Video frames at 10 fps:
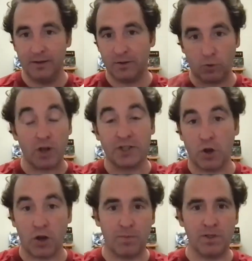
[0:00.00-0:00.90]

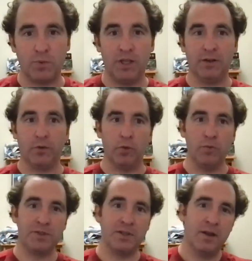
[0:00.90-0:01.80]
crosstalk between the
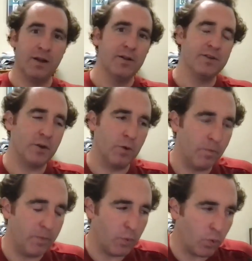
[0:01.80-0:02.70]
groups. So
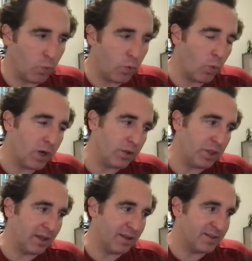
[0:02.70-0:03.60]
what do you
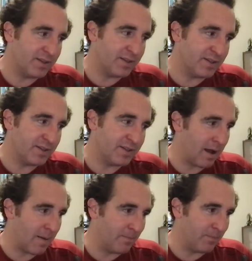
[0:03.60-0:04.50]
think is
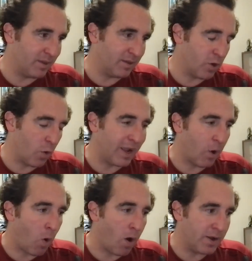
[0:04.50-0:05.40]
going
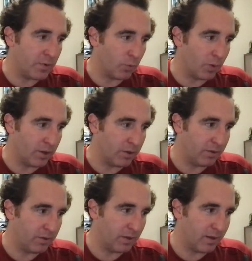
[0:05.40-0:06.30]
on with
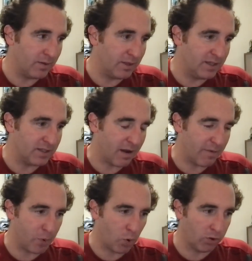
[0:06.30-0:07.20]
these kind
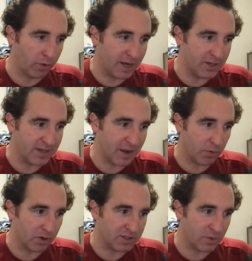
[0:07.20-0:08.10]
of polarized
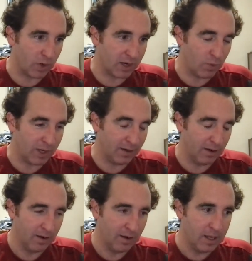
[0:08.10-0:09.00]
networks, and what can we
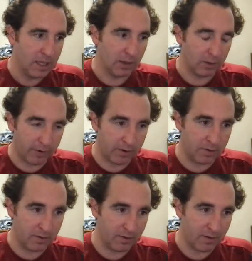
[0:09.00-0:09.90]

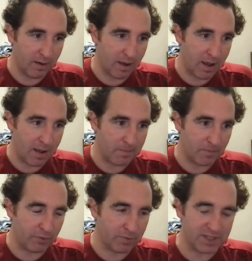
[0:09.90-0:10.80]
learn
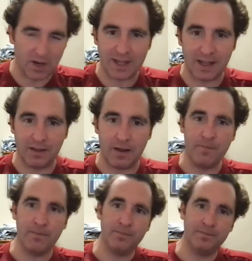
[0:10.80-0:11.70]
from studying
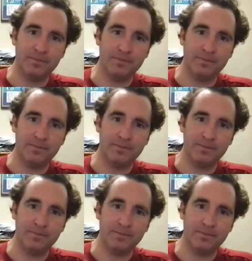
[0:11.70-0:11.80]
them?